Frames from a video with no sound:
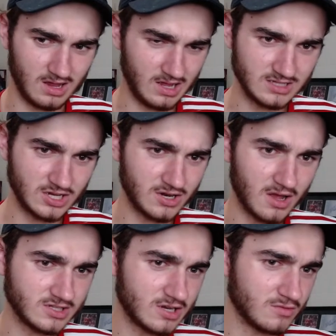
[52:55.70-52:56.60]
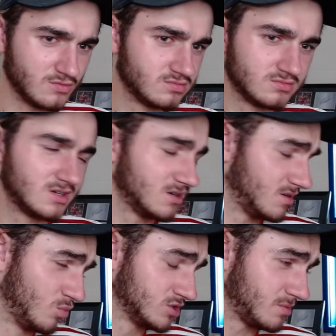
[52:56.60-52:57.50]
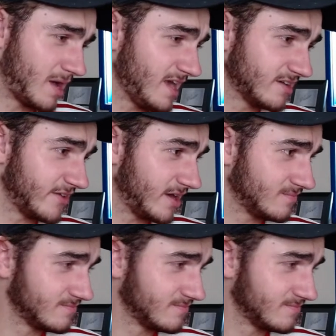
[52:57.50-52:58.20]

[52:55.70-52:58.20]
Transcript: I don't know what to make of it.